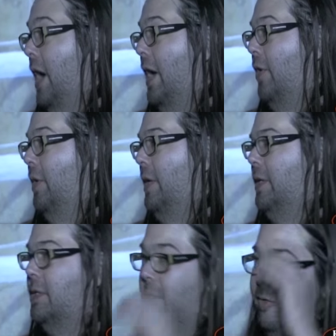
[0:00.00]

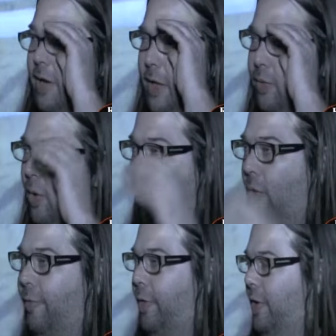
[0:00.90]
diaries, living on the road
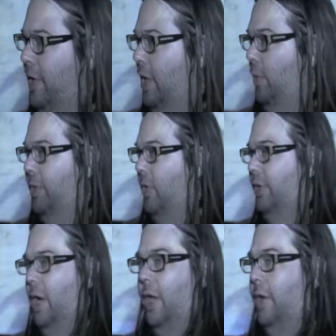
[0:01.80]
for a year with
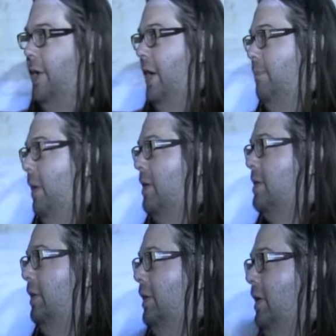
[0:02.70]
only 180 bucks
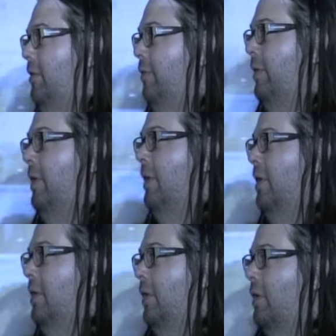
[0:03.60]
to leave,
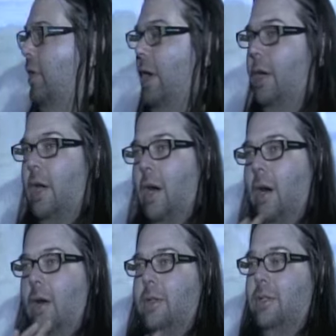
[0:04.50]
no credit
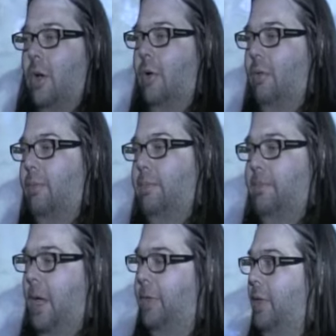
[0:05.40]
cards, no
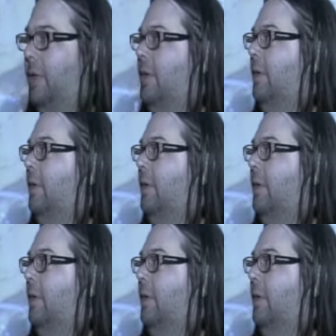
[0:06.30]
nothing.